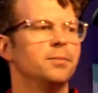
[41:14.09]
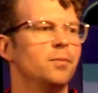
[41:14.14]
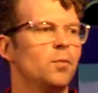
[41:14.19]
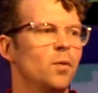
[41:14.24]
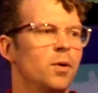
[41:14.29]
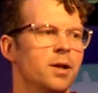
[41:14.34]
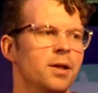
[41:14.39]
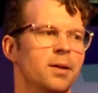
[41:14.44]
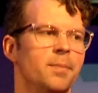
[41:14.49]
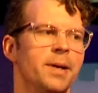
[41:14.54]

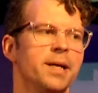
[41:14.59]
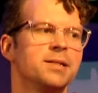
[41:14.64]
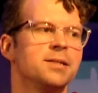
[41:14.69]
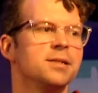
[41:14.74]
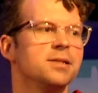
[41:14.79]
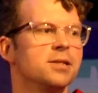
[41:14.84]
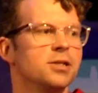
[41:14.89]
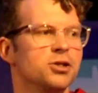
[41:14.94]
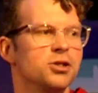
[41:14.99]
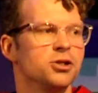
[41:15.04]
one of the best
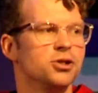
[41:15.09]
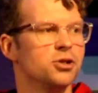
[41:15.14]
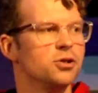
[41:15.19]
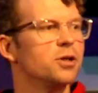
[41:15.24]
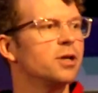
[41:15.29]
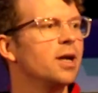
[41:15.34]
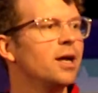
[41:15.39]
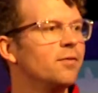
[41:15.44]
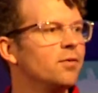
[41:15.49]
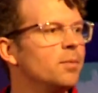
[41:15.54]
decisions you
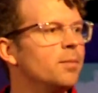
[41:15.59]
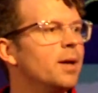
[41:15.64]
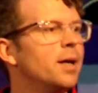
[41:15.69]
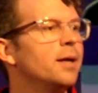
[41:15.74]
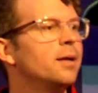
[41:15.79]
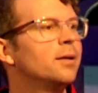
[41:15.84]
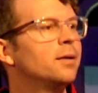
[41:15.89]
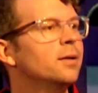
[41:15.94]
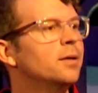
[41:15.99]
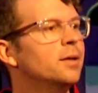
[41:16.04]
could ever make,